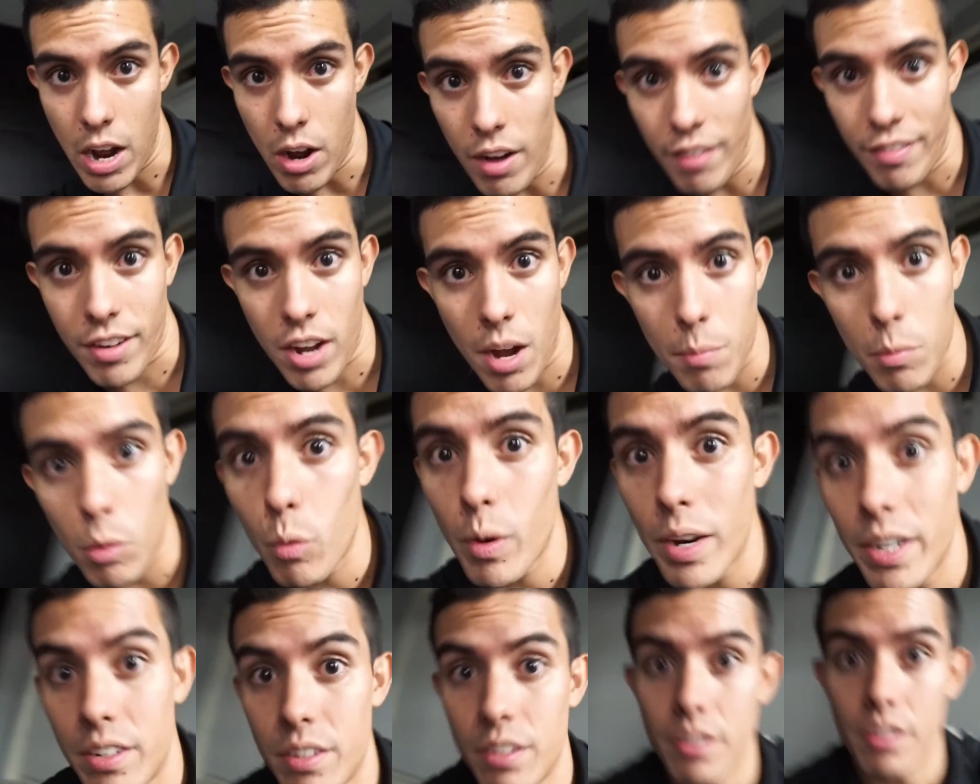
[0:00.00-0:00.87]
Now I've come
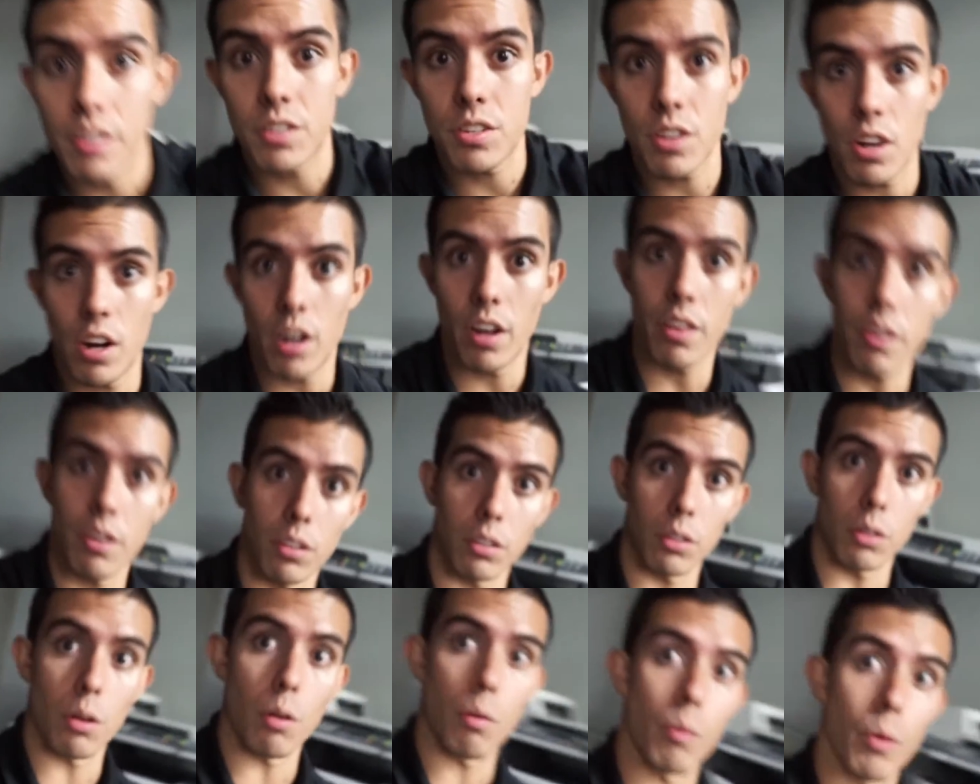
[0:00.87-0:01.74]
away to this other
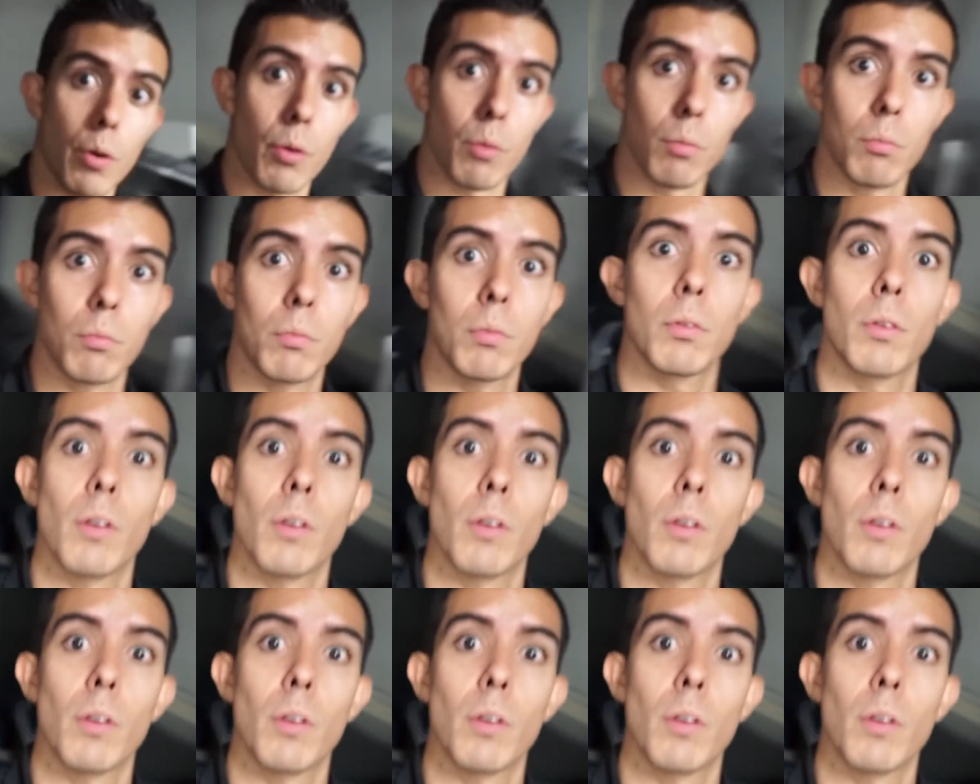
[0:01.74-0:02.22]
little room